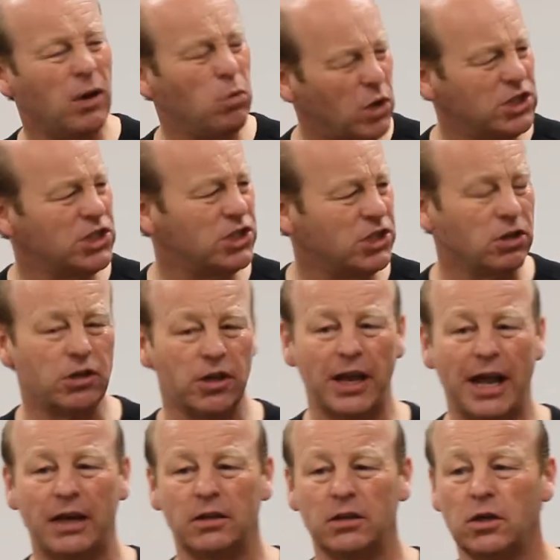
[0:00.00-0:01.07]
wasn't so good
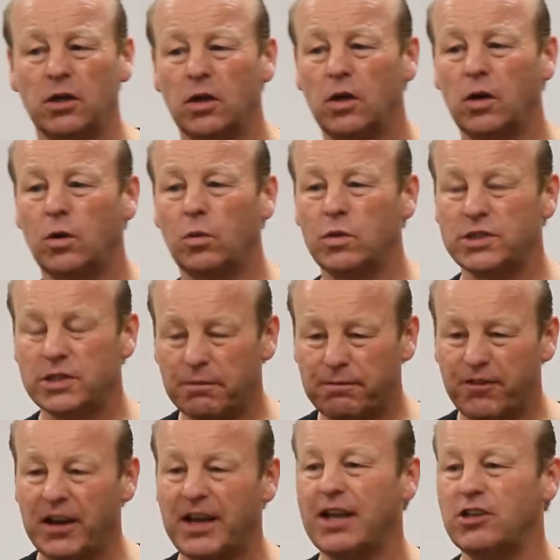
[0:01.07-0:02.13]
at was the
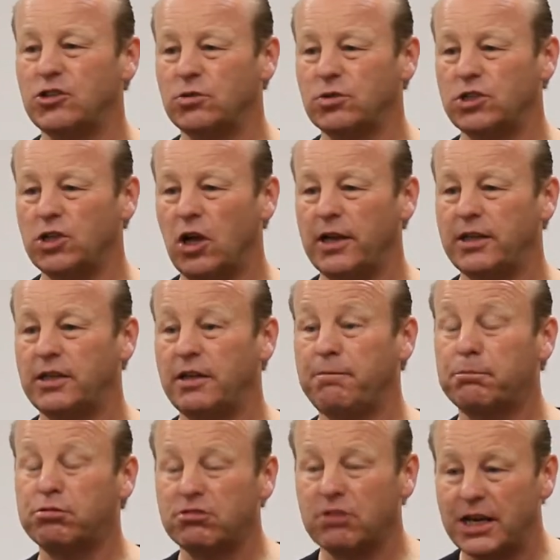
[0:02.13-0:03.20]
financial side, the
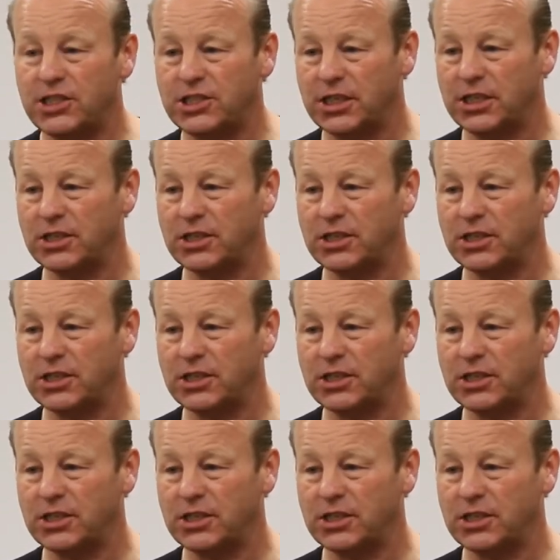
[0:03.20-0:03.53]
pricing